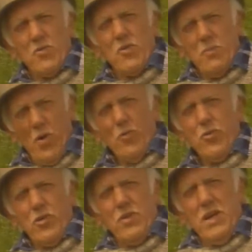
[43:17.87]
So they
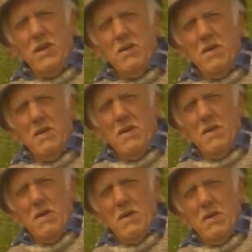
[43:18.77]
both agreed,
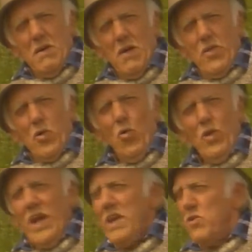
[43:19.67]
and the
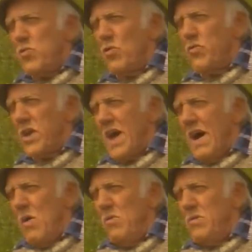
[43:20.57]
old lady took the
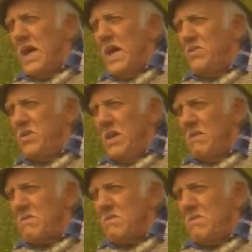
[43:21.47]
cow, Daisy,
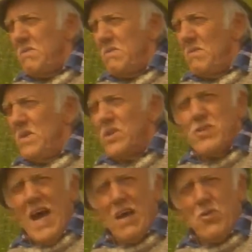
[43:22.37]
and
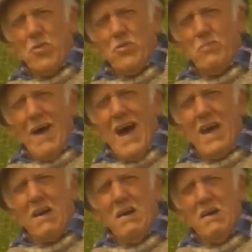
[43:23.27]
Jack took the
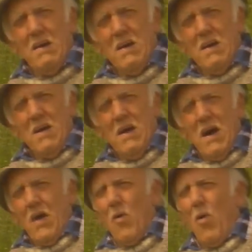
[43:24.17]
bag.
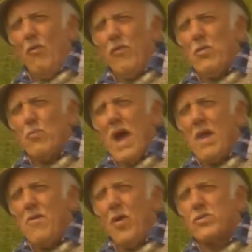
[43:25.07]
And off he
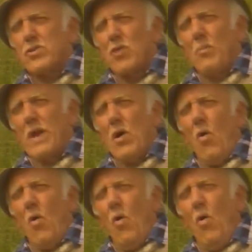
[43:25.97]
ran, not stopping,
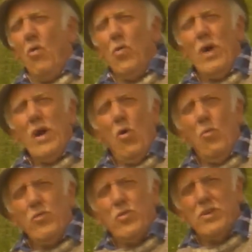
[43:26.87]
all the way
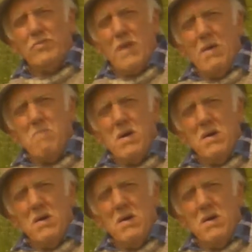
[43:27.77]
home to his mum.